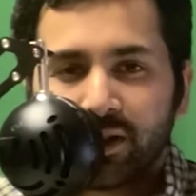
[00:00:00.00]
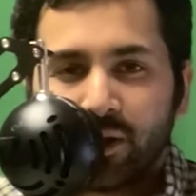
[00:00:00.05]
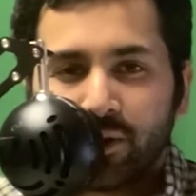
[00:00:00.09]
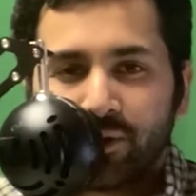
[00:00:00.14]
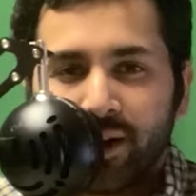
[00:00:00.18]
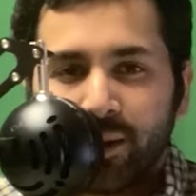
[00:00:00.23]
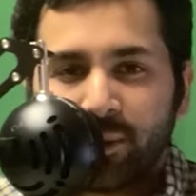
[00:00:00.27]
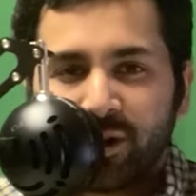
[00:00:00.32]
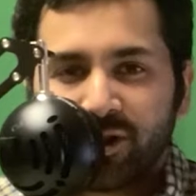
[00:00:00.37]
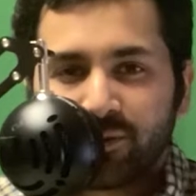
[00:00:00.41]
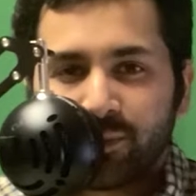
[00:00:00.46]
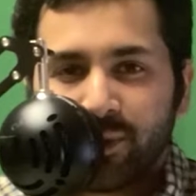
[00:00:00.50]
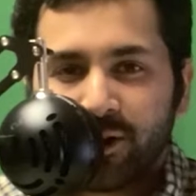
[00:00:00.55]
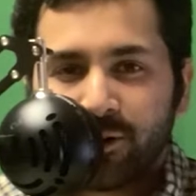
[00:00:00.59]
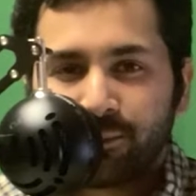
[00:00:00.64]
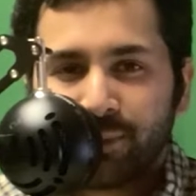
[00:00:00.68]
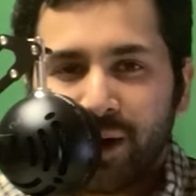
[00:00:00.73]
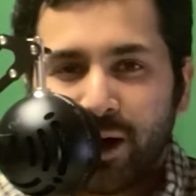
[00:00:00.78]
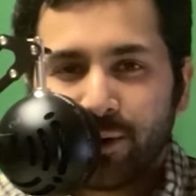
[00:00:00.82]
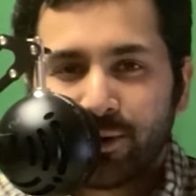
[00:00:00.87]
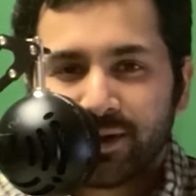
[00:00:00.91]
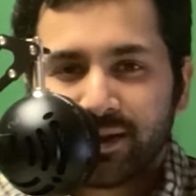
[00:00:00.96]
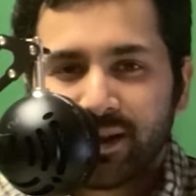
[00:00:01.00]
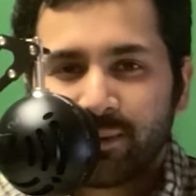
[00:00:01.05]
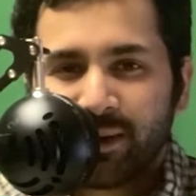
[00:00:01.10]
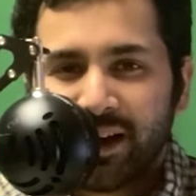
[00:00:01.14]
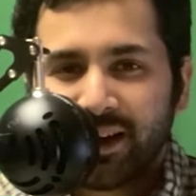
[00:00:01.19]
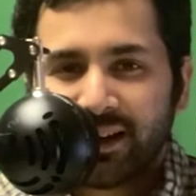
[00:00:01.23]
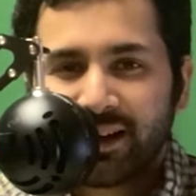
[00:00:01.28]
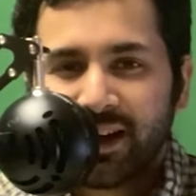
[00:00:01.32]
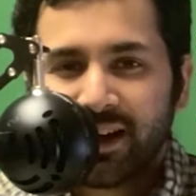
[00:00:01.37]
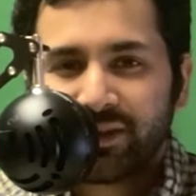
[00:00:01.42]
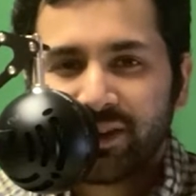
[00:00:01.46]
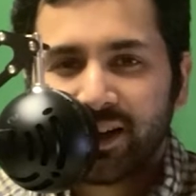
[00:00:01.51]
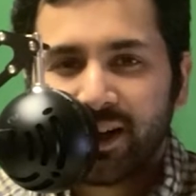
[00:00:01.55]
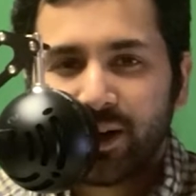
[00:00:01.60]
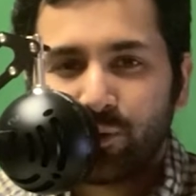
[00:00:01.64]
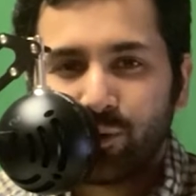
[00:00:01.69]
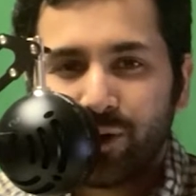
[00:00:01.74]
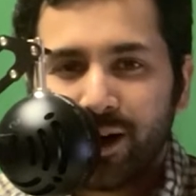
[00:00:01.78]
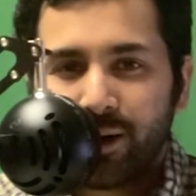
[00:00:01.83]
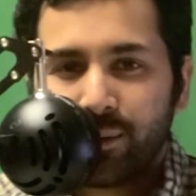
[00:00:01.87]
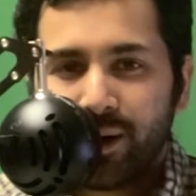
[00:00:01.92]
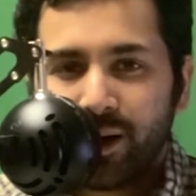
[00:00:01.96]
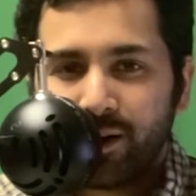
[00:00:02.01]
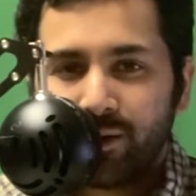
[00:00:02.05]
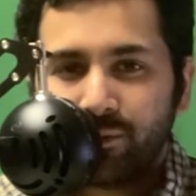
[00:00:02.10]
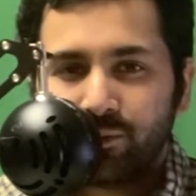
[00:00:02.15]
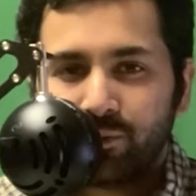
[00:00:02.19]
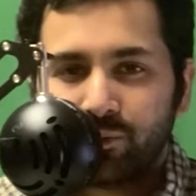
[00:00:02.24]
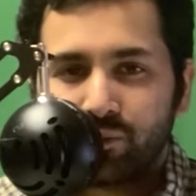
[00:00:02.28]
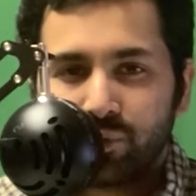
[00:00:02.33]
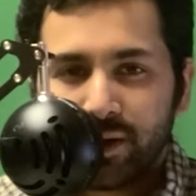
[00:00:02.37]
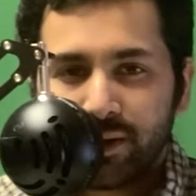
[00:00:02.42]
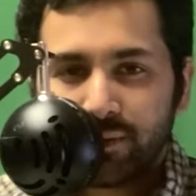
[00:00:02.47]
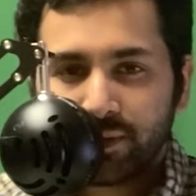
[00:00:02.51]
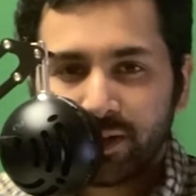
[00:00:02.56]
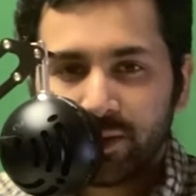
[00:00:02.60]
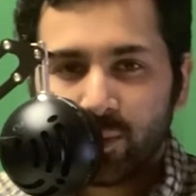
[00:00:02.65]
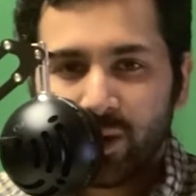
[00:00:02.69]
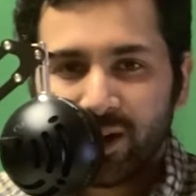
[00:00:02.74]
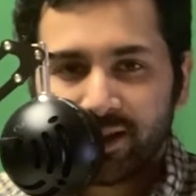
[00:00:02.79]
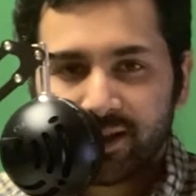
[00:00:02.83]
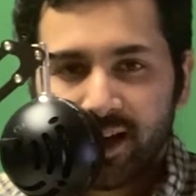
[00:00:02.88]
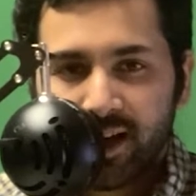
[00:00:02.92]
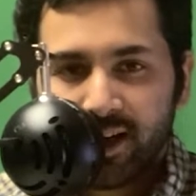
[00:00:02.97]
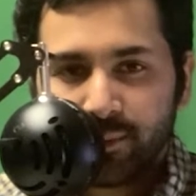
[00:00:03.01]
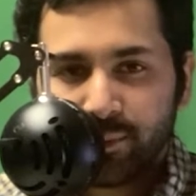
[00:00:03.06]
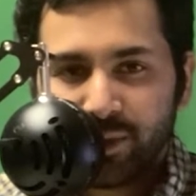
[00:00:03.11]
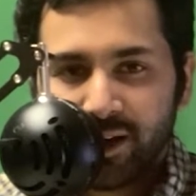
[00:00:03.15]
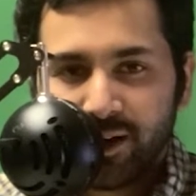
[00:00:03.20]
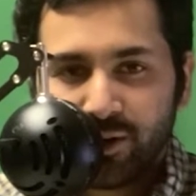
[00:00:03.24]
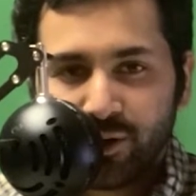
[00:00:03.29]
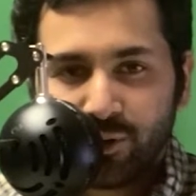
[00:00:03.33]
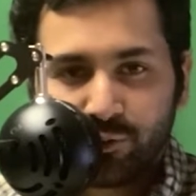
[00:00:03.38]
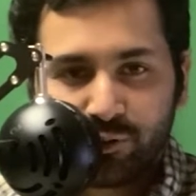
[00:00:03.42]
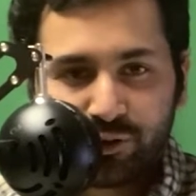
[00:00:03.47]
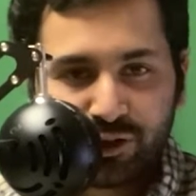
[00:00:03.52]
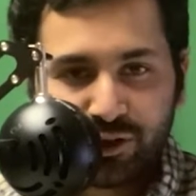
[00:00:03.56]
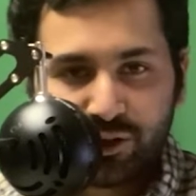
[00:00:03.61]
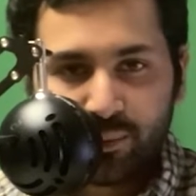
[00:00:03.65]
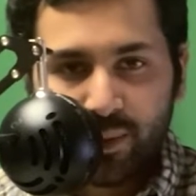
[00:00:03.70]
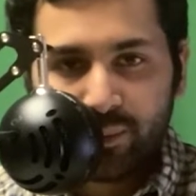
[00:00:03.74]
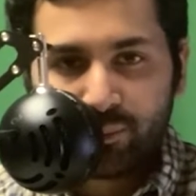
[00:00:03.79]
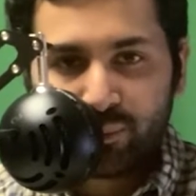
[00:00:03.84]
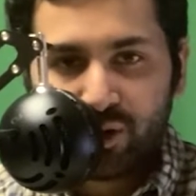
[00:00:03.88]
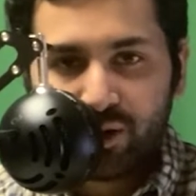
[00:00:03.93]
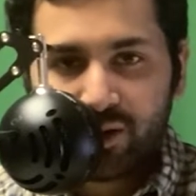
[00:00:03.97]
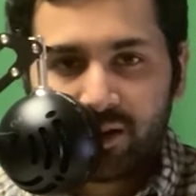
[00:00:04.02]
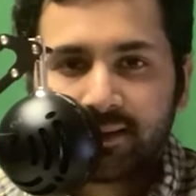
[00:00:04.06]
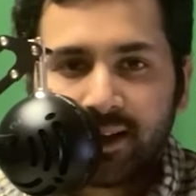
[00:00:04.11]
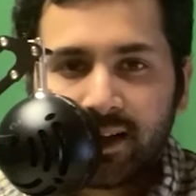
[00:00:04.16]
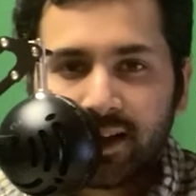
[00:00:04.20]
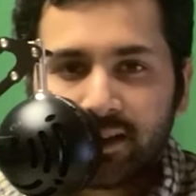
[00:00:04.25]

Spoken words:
know that much about her powers. I mean, I think I read about it briefly one time, but I don't really remember.